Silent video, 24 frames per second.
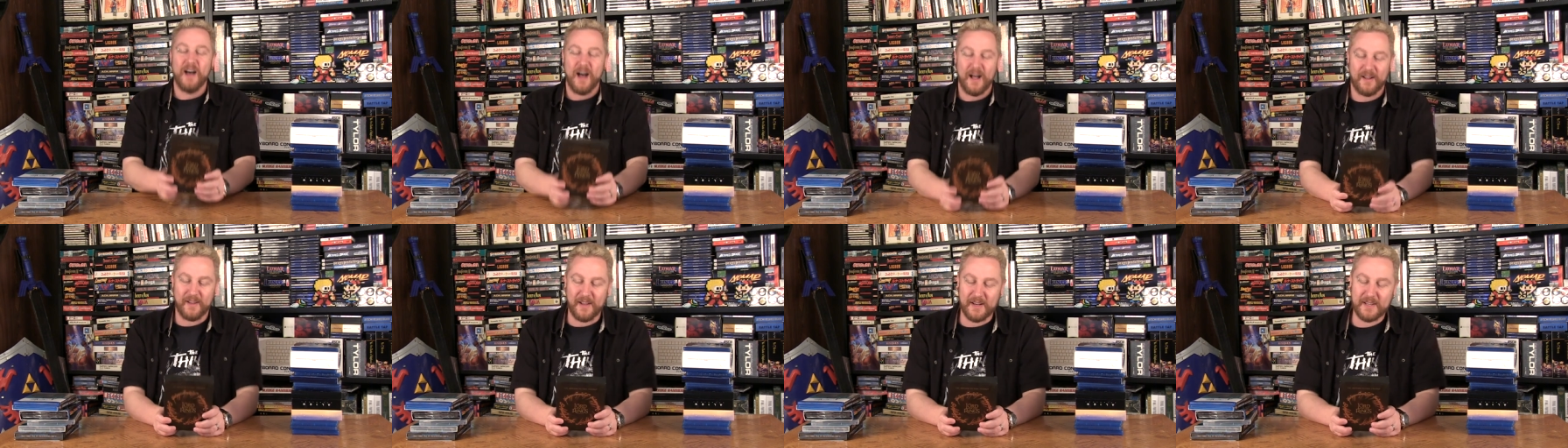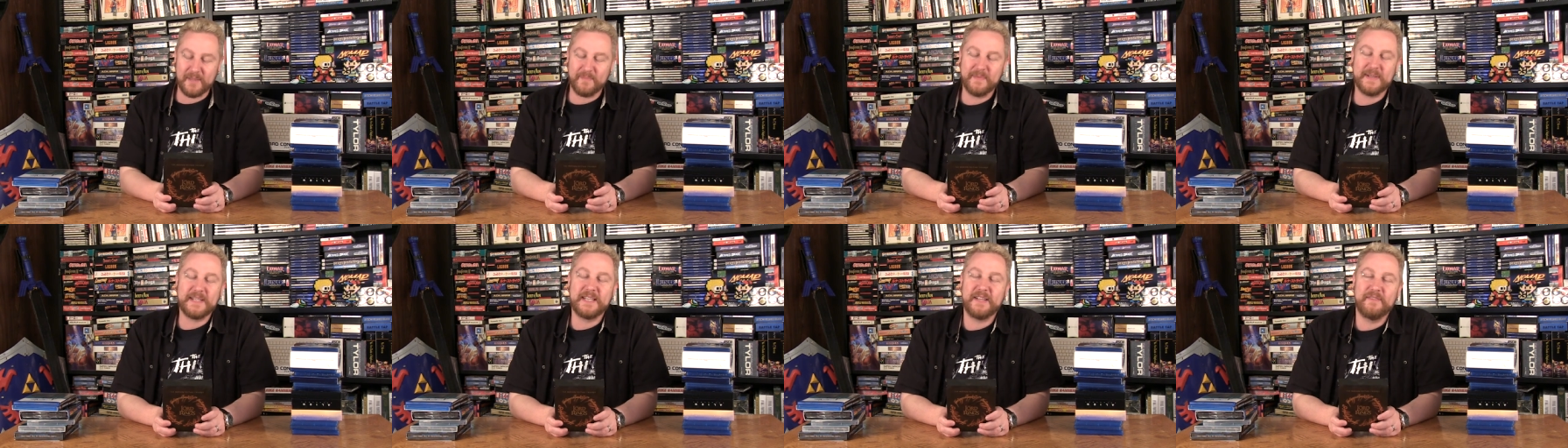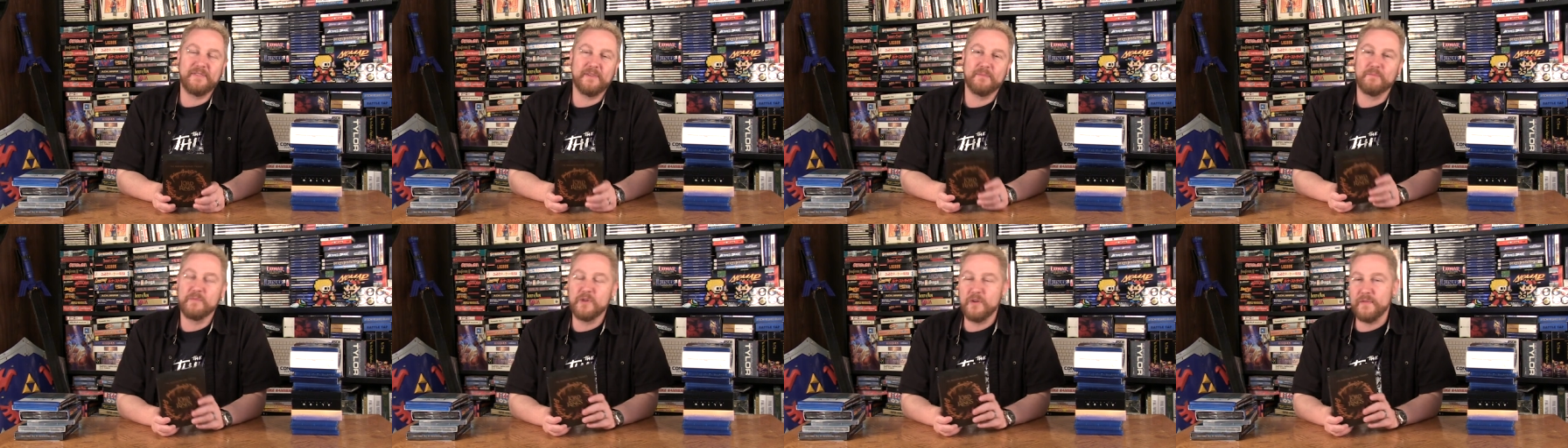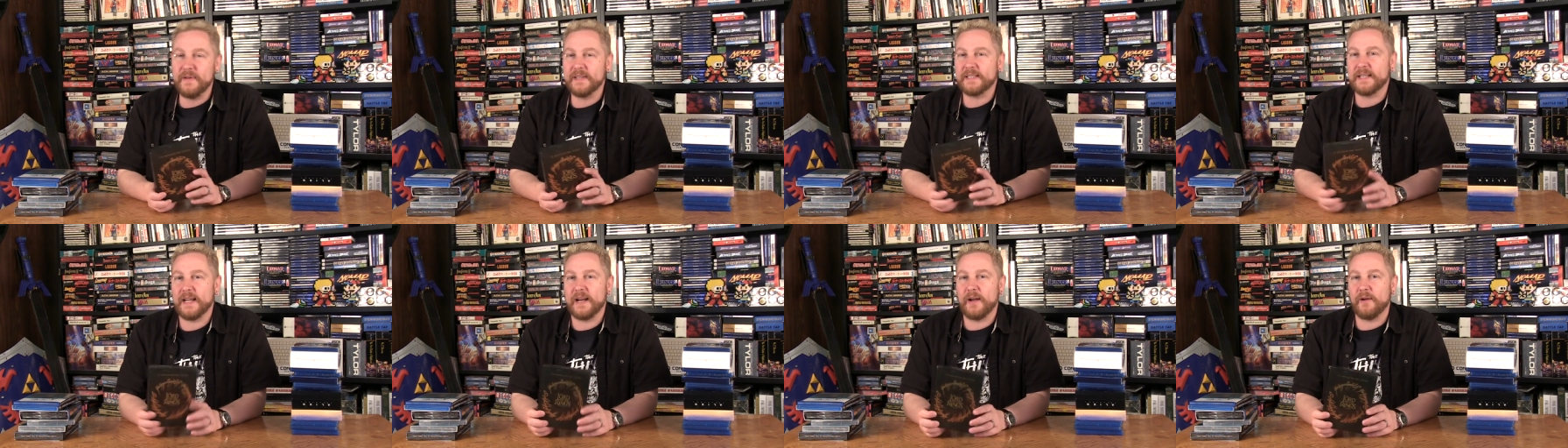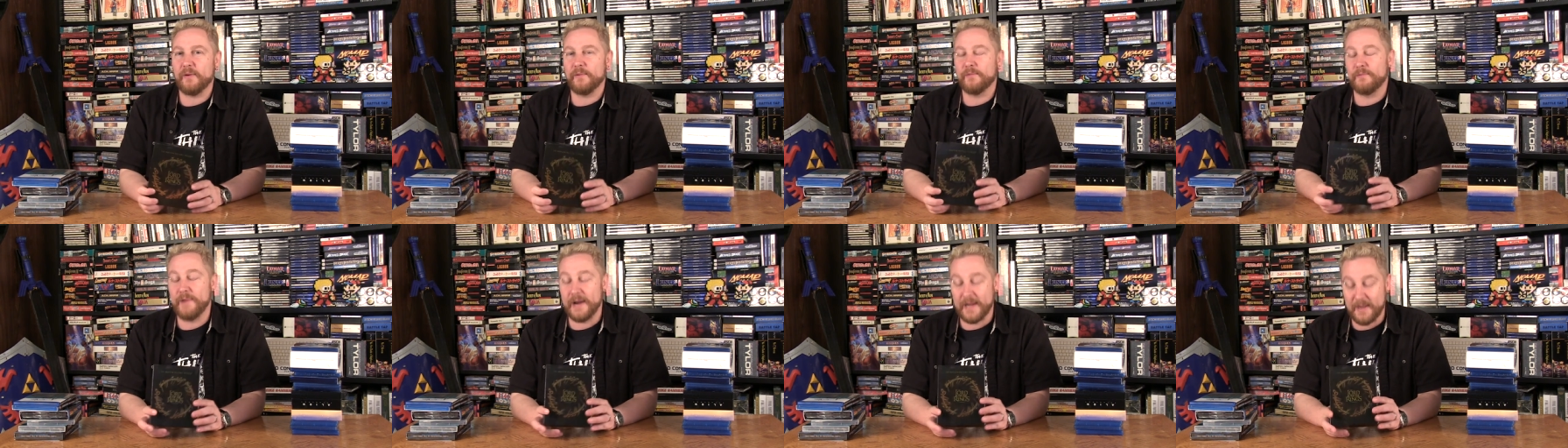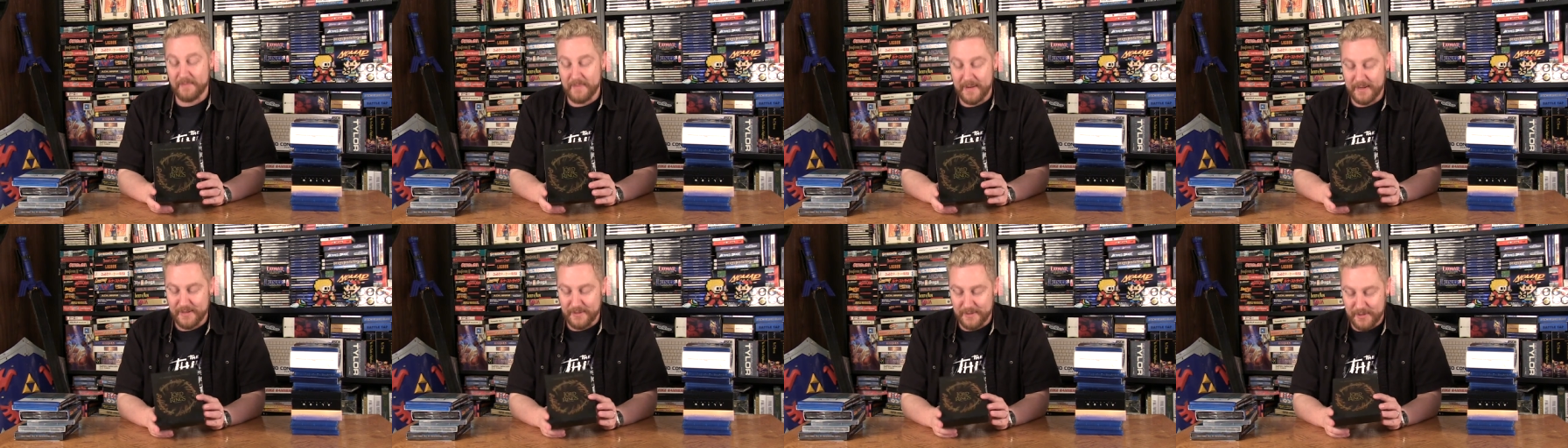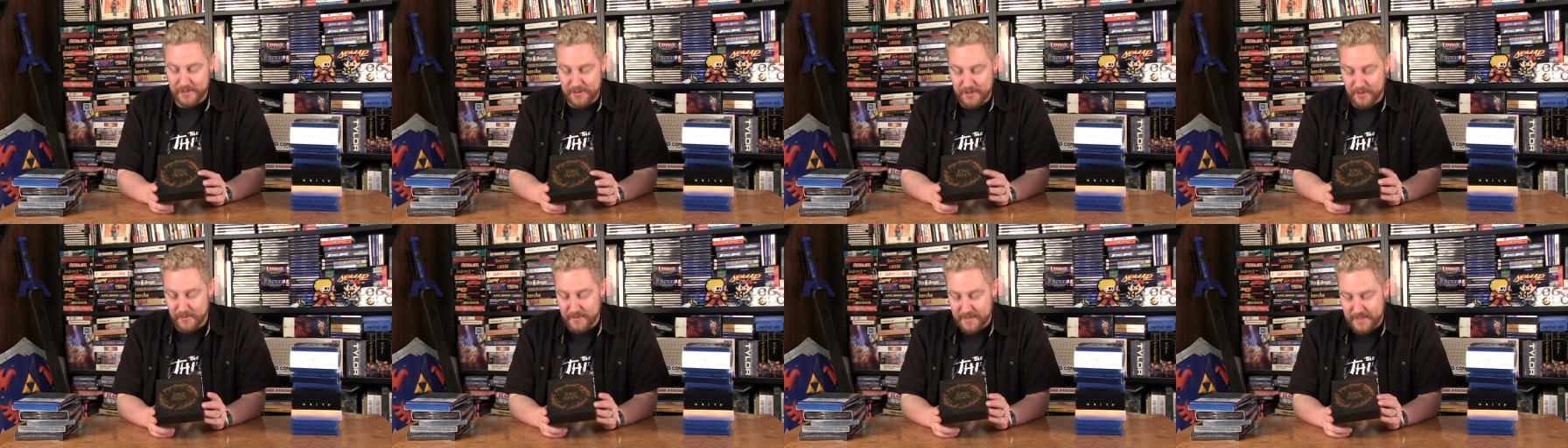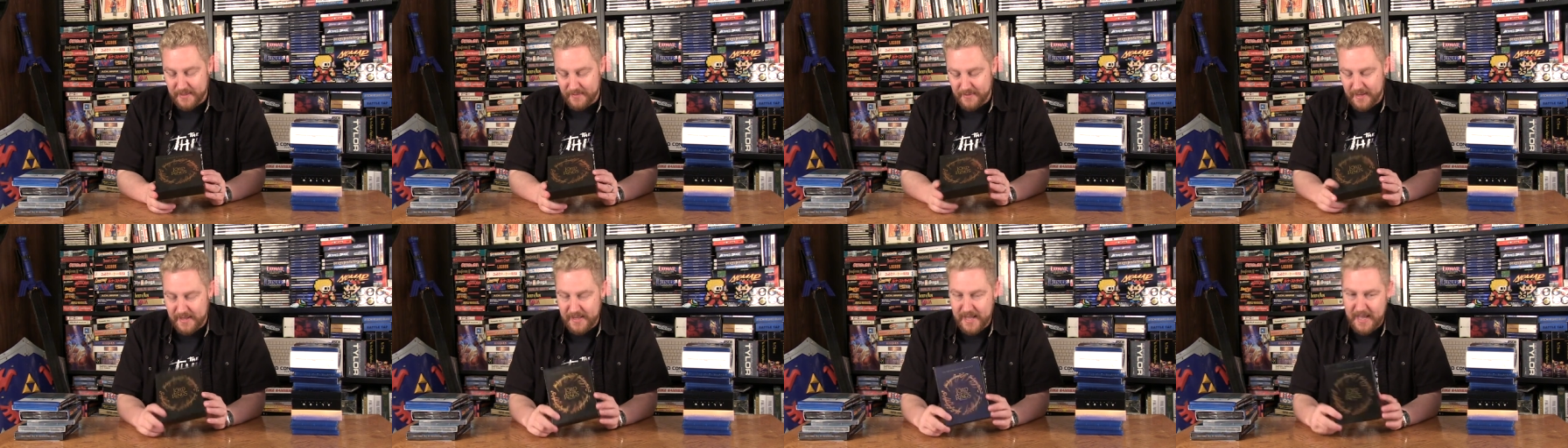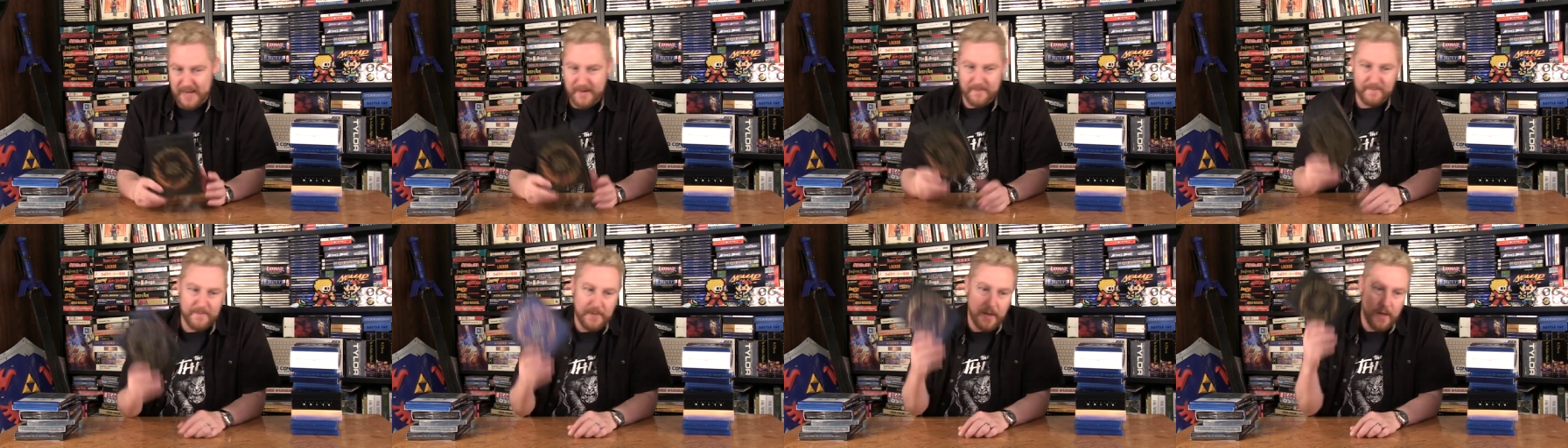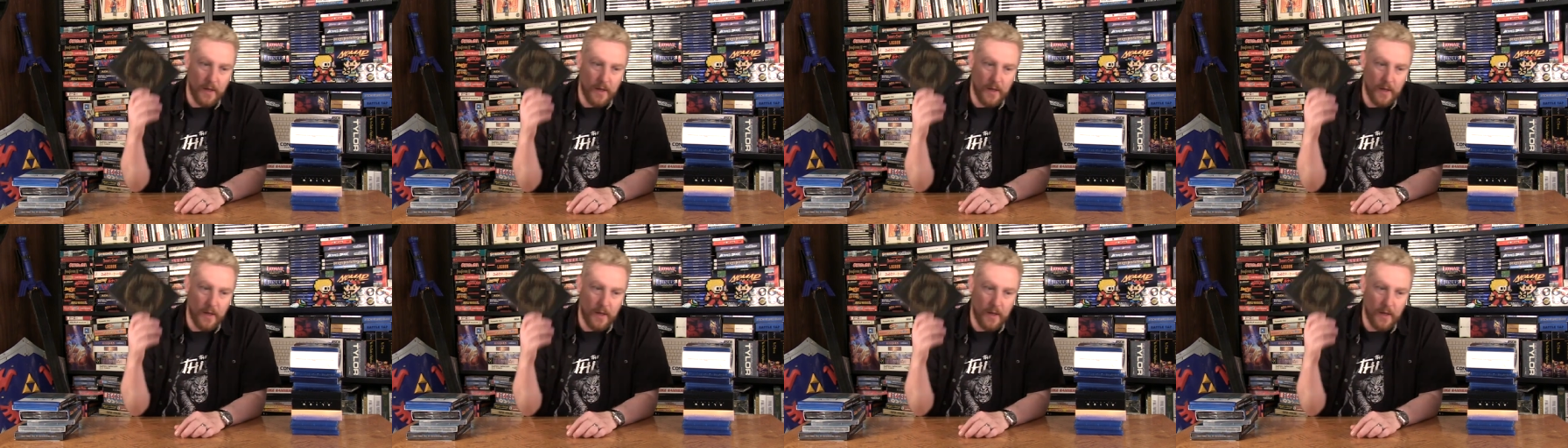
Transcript: a lot of the medieval movies that I recommend on the show and stuff like that.